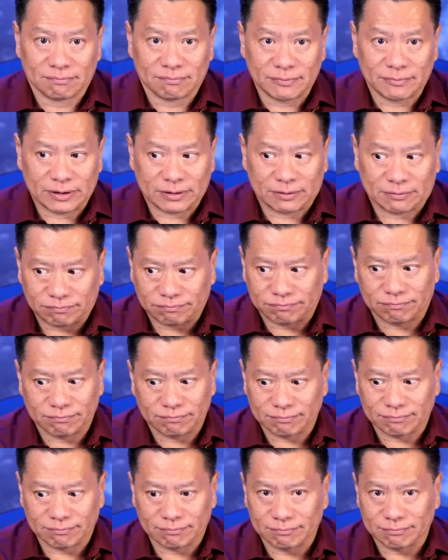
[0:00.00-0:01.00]
you know,
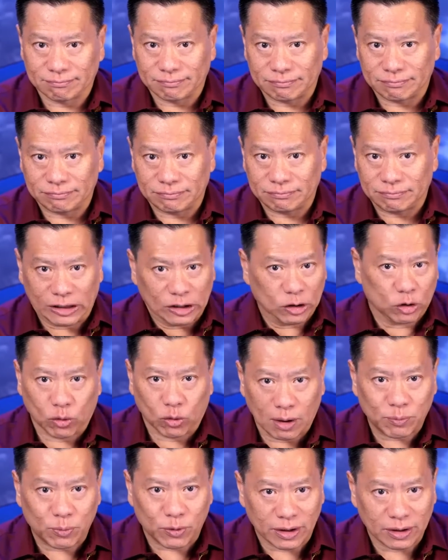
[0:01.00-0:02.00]
he grew
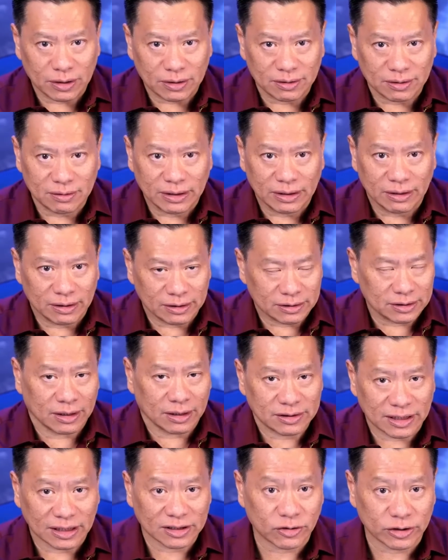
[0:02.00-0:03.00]
up with it. He's a
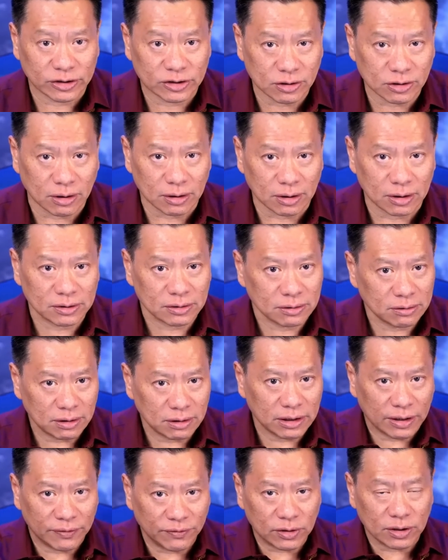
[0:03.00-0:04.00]
Sanskrit scholar, so he'll
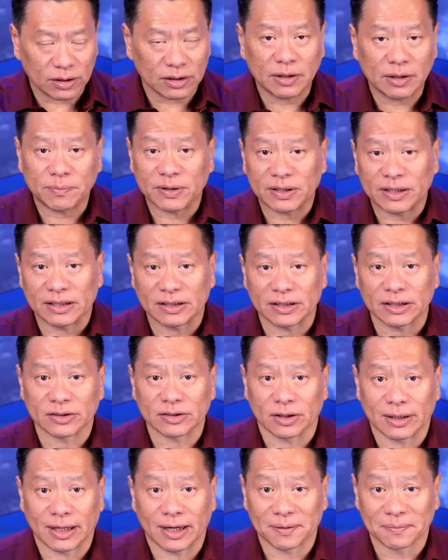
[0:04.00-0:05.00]
give you the deeper teachings
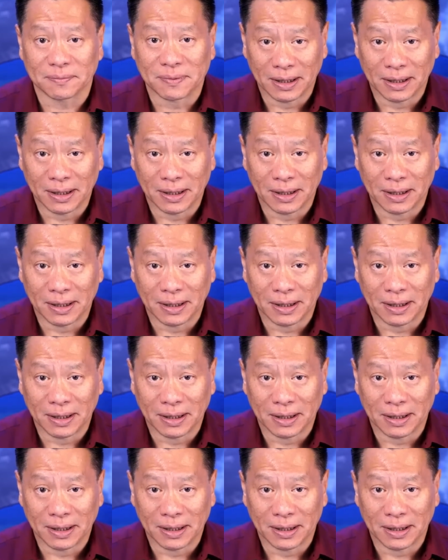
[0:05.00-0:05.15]
on that.